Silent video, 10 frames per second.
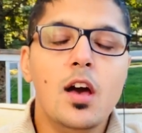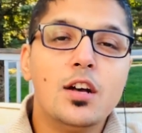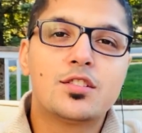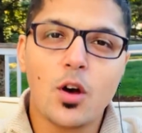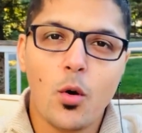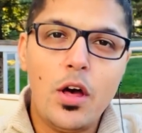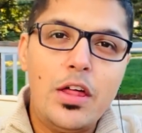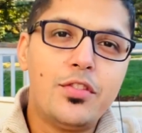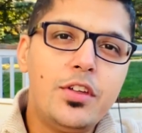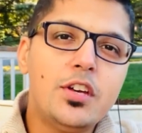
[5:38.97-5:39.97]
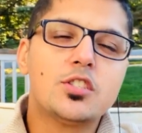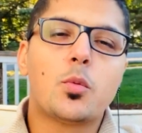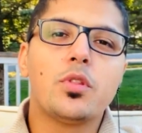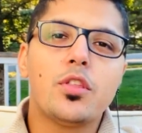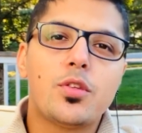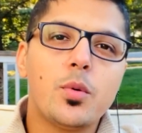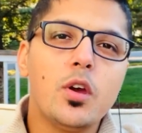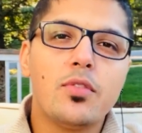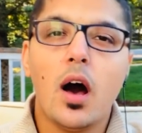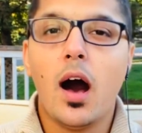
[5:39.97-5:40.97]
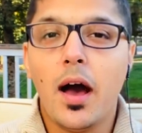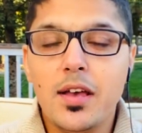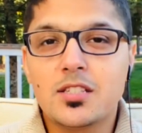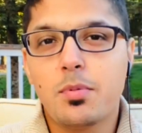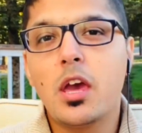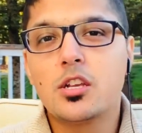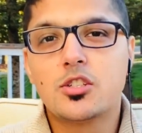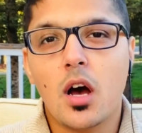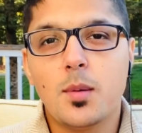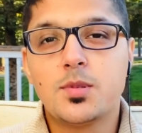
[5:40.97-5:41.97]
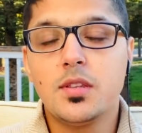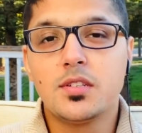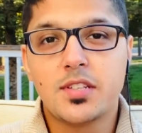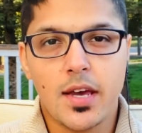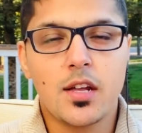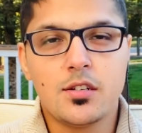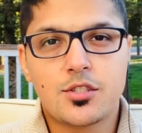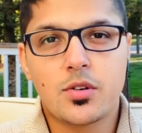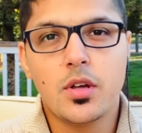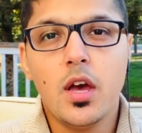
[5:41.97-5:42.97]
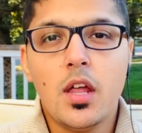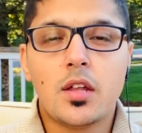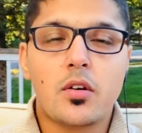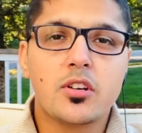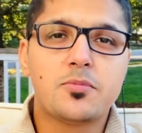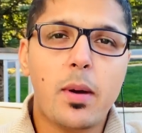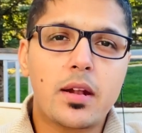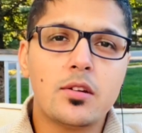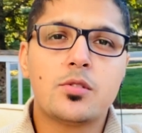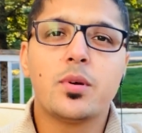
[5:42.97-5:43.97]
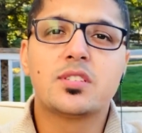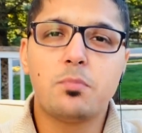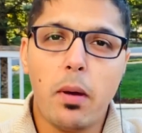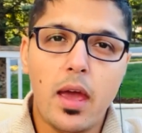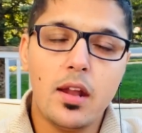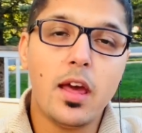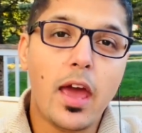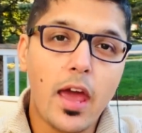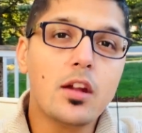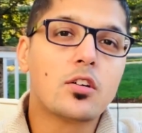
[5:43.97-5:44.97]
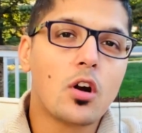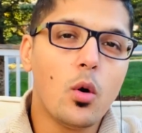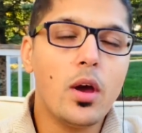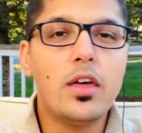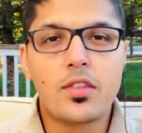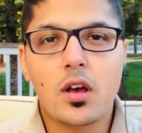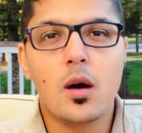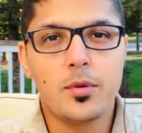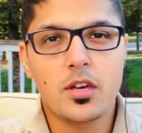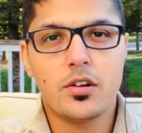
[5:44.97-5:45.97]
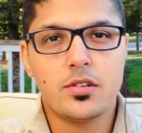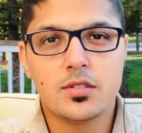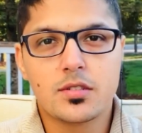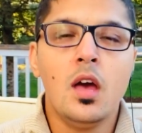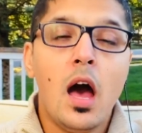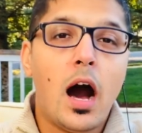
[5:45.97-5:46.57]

So, these were the 3 of the highest paying jobs in the tech industry that are expected to expand and grow in the coming years.